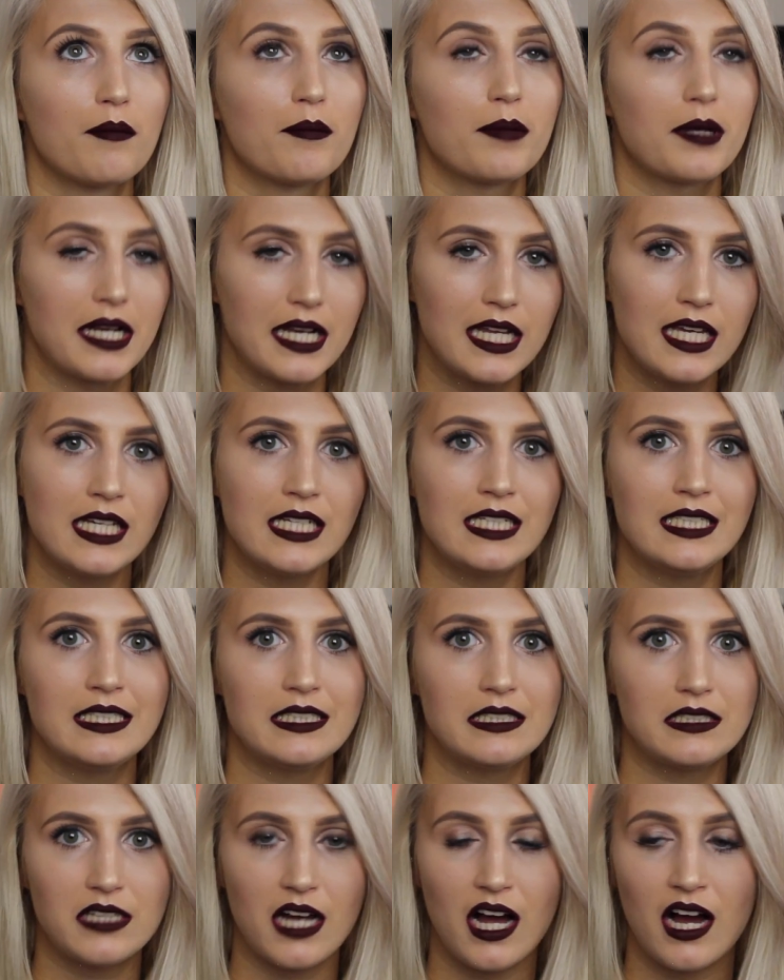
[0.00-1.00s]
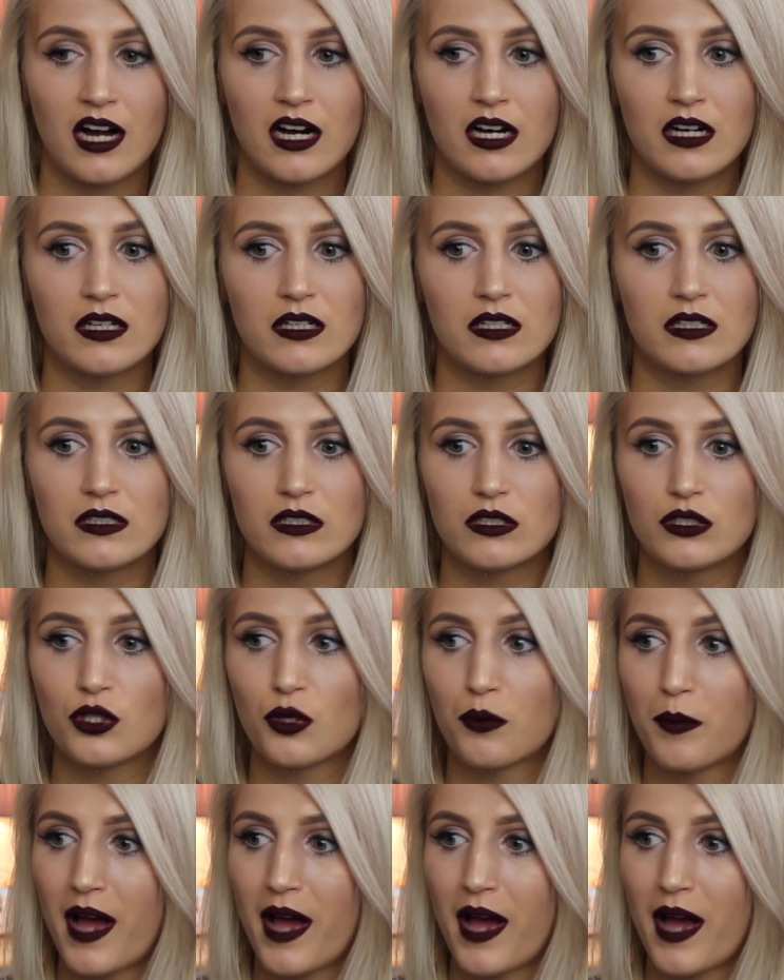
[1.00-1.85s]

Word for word: please tell your